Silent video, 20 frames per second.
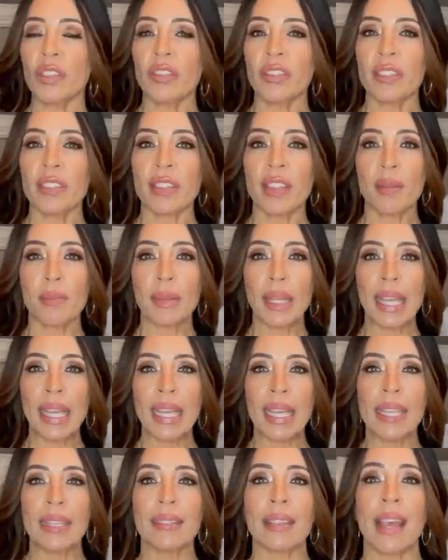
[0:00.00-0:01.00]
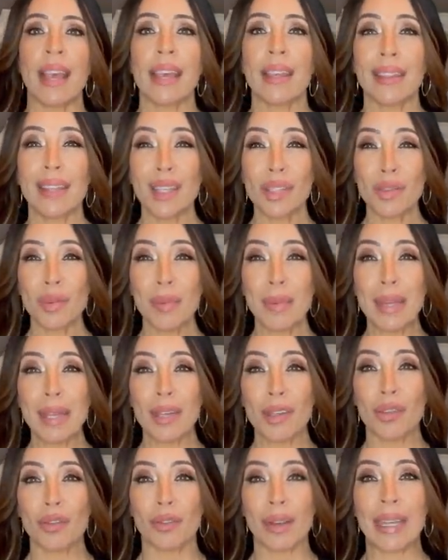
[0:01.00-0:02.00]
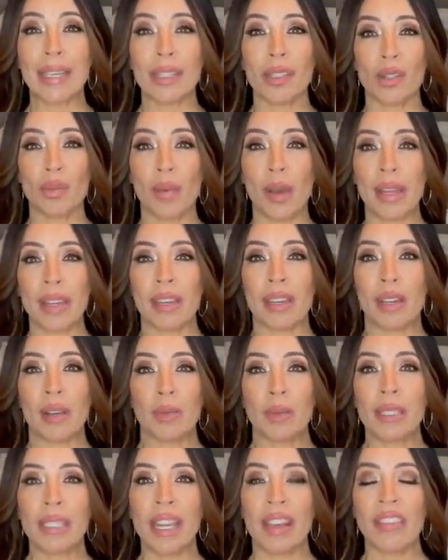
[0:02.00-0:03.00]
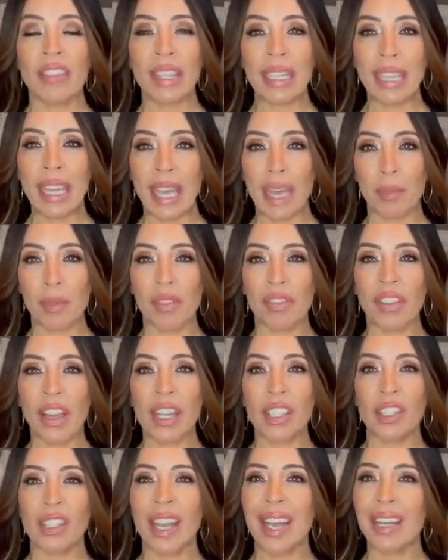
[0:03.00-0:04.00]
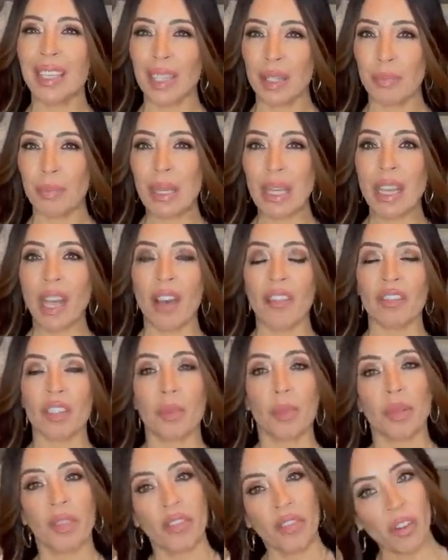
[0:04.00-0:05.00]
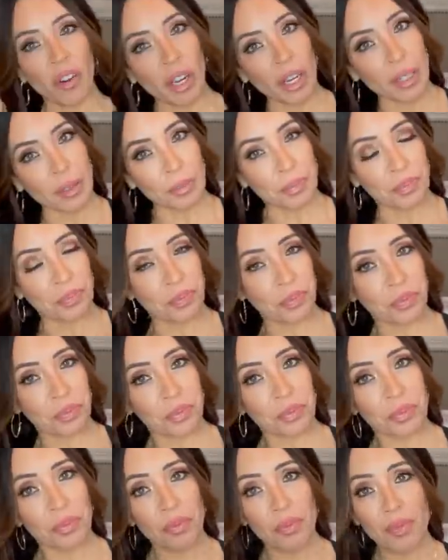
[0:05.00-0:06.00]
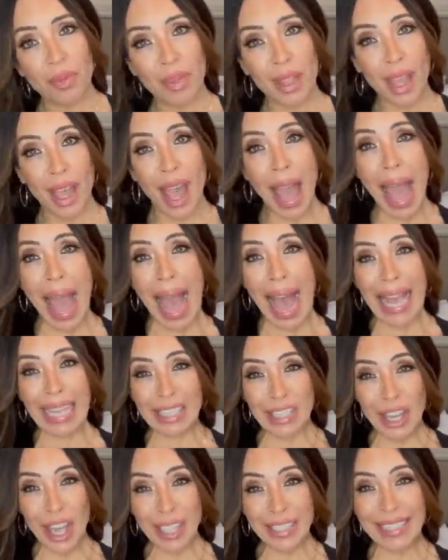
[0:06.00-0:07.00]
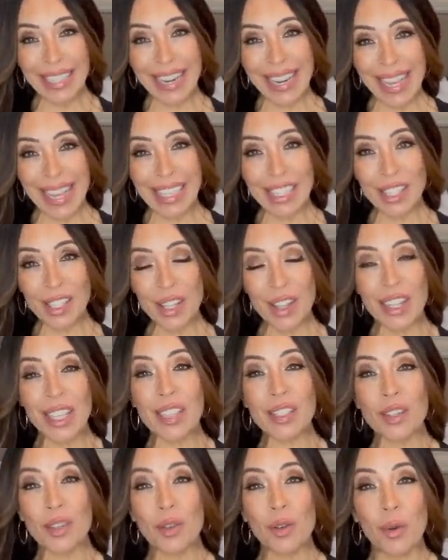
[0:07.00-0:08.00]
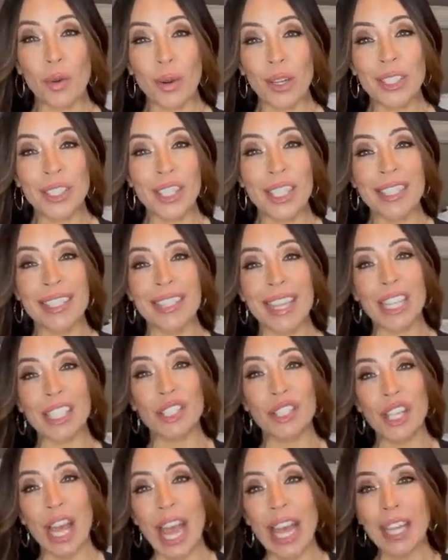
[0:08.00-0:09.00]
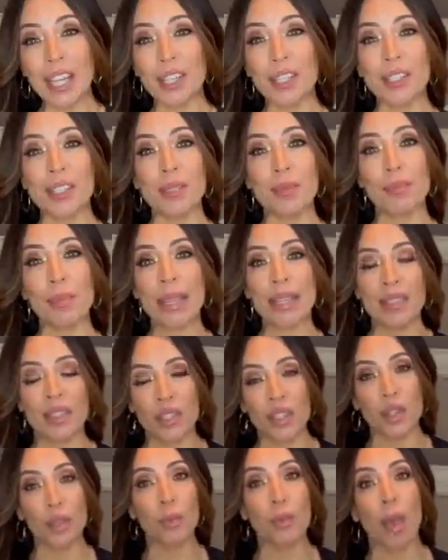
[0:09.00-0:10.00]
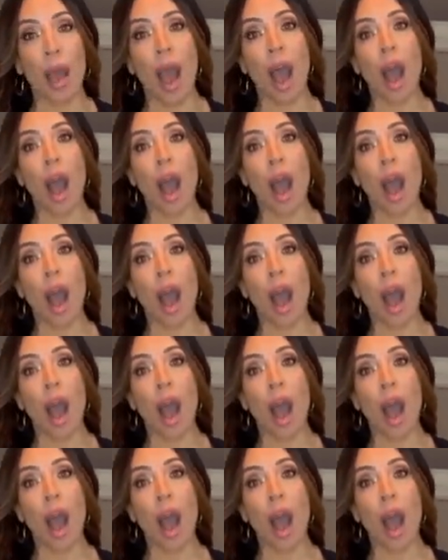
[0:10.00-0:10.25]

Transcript: for some ladies, this would be a great sweater. It would definitely camouflage that and it'd be comfortable for you. I tucked it into these gorgeous joggers by Scoop,